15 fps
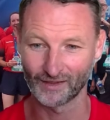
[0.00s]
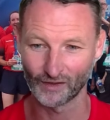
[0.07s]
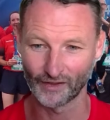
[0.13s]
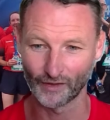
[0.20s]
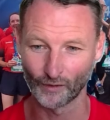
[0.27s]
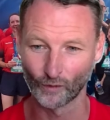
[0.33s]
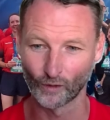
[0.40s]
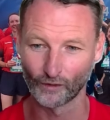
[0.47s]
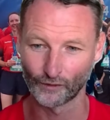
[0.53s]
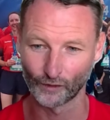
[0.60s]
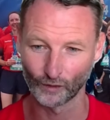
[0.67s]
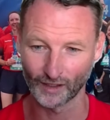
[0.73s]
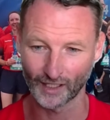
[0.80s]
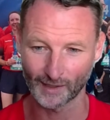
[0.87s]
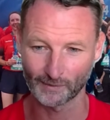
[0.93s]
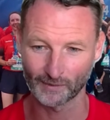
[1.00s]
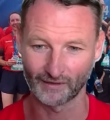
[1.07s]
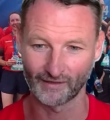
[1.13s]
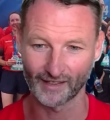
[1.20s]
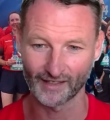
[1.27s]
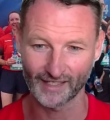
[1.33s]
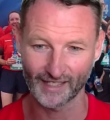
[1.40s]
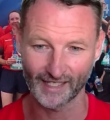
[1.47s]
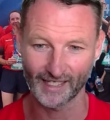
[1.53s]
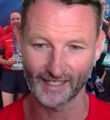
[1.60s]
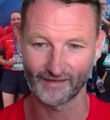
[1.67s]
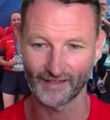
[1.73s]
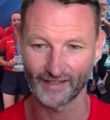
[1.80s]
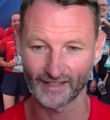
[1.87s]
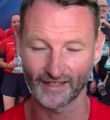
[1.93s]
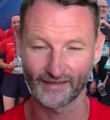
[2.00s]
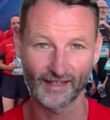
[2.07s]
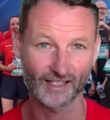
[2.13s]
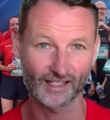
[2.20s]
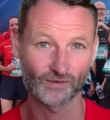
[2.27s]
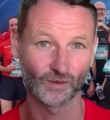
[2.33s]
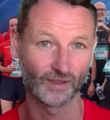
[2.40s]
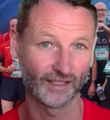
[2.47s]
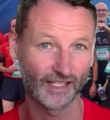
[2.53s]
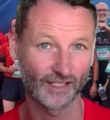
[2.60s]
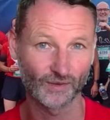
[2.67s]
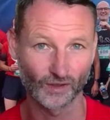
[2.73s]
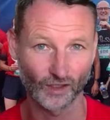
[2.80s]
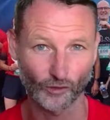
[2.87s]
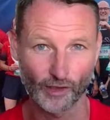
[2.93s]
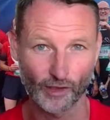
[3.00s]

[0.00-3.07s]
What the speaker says: an awful lap around here, and that's what led to a lot of